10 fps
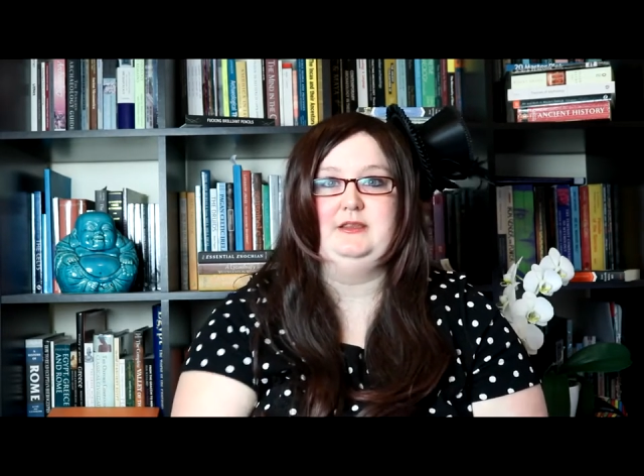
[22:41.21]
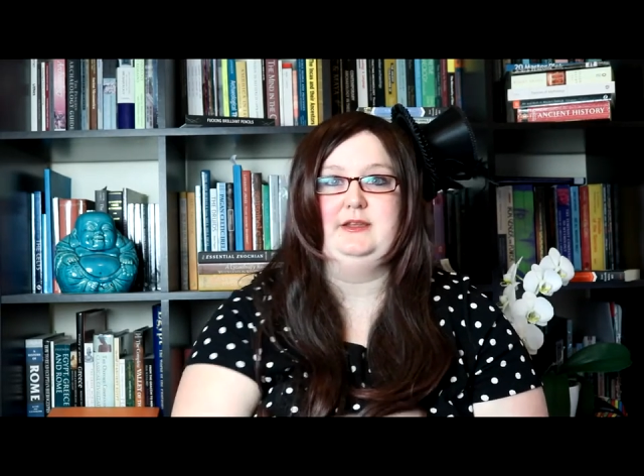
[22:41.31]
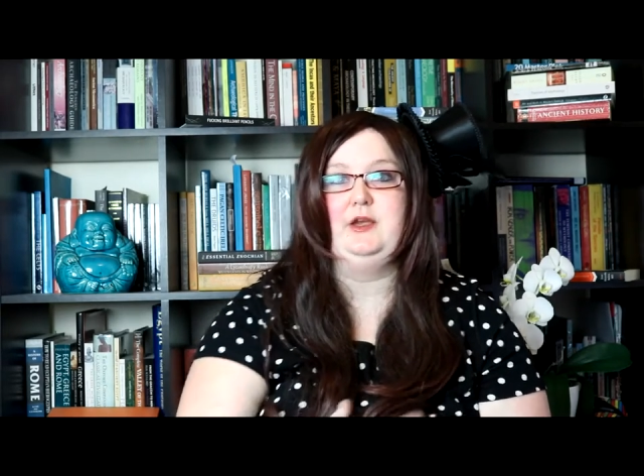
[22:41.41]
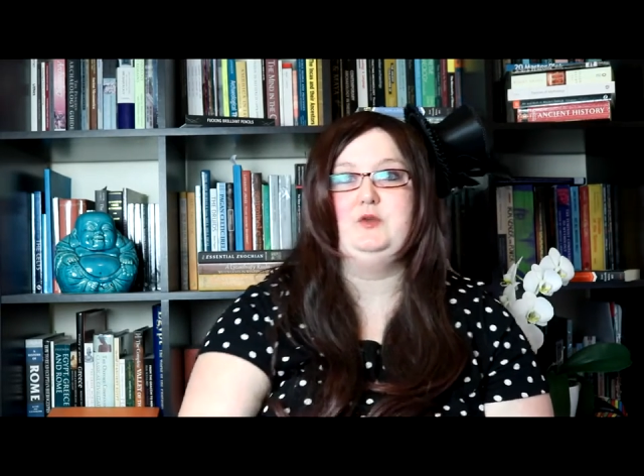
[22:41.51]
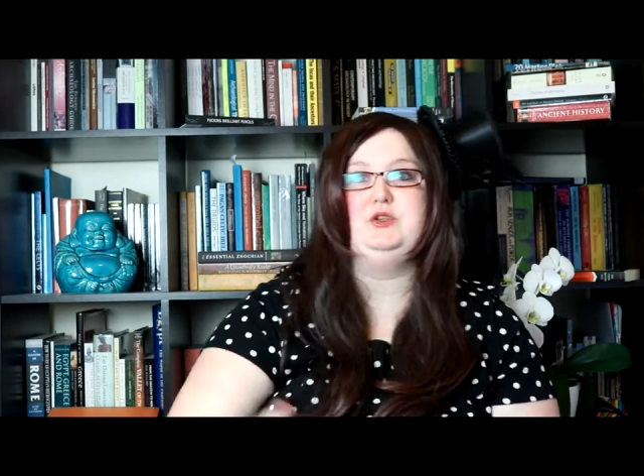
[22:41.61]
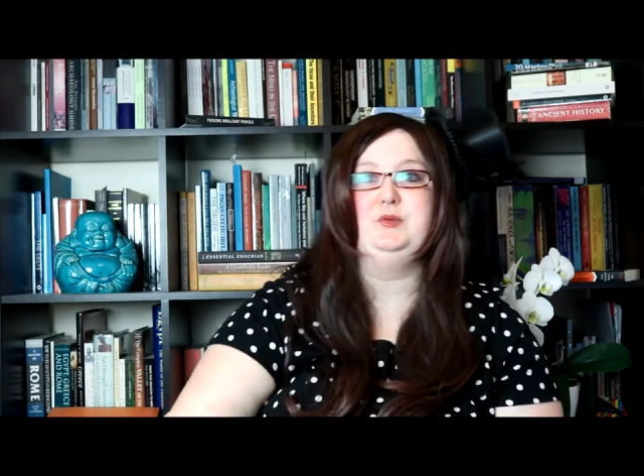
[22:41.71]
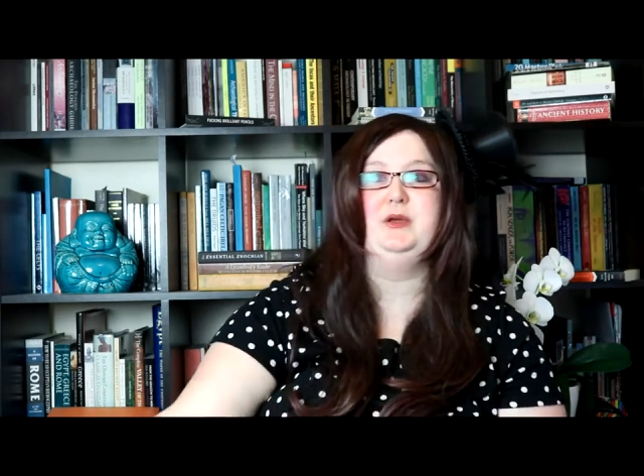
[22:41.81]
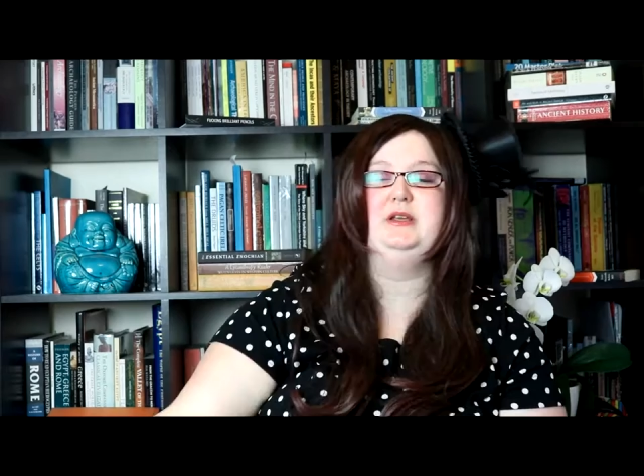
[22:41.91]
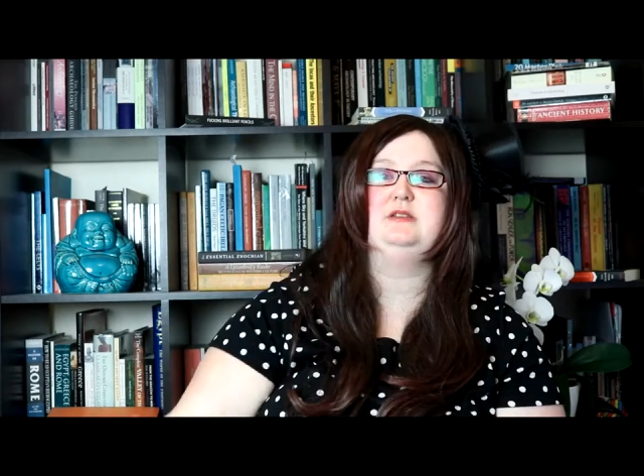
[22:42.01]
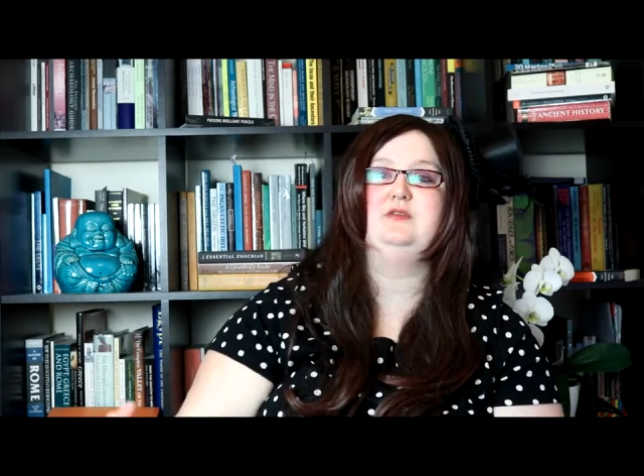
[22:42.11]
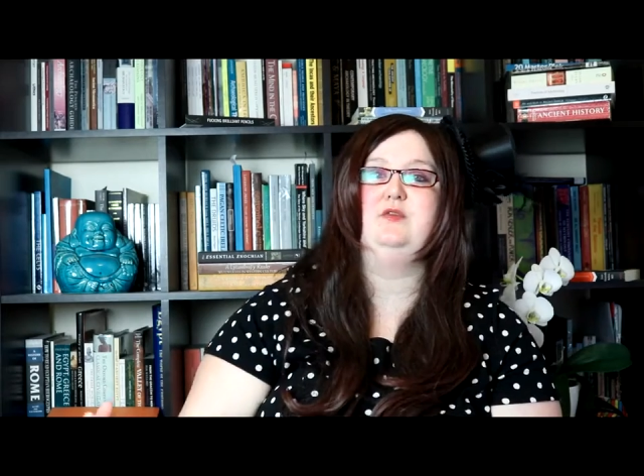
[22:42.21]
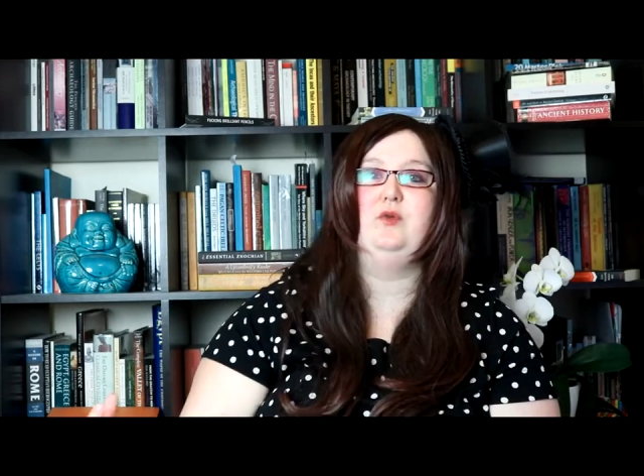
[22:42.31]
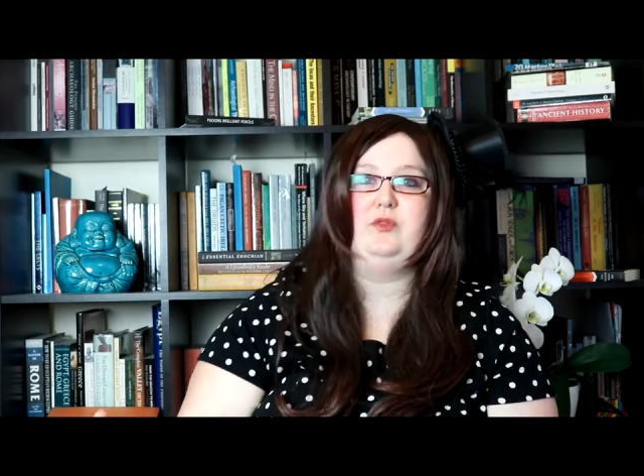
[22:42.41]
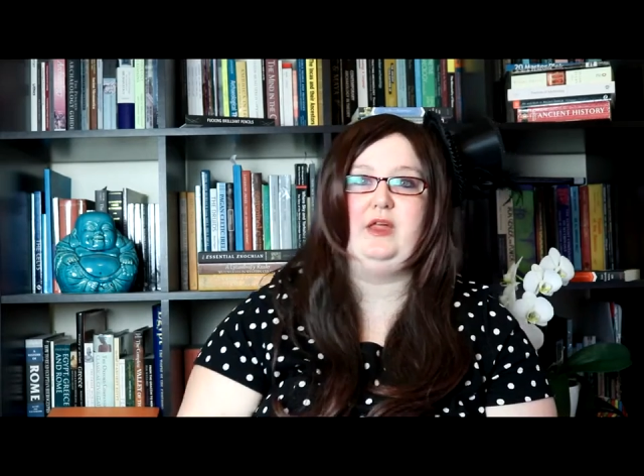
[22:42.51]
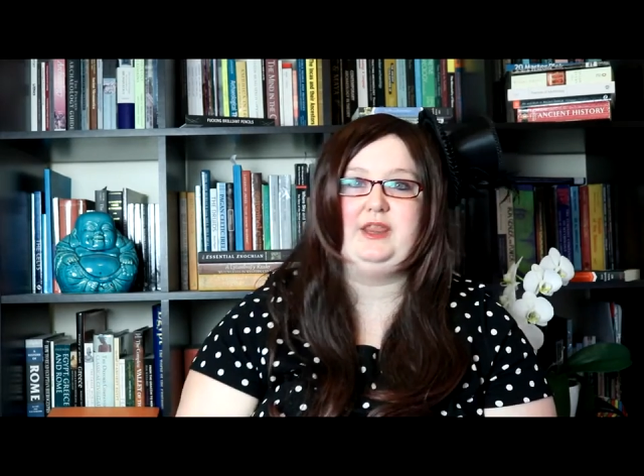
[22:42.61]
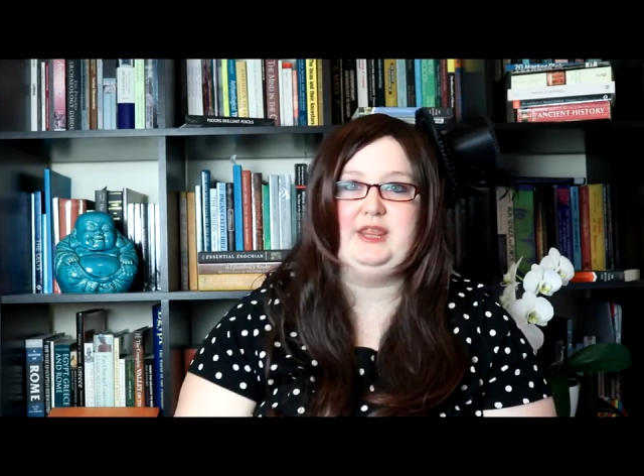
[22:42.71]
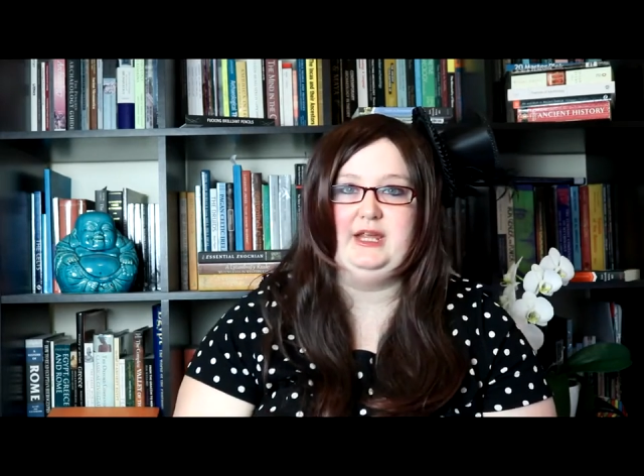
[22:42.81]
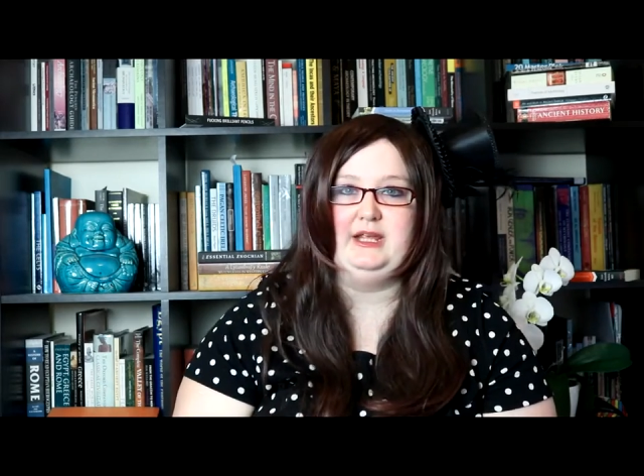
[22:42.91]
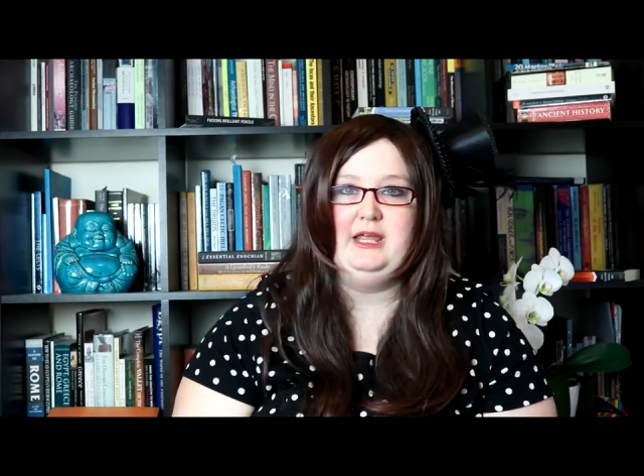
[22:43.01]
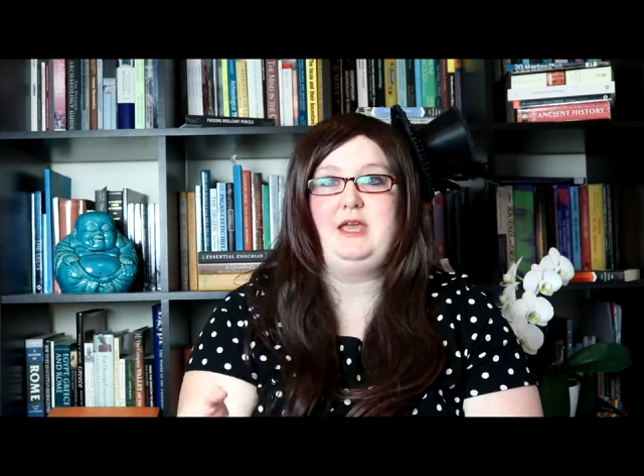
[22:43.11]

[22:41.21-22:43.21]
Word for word: the go-to person for that thing.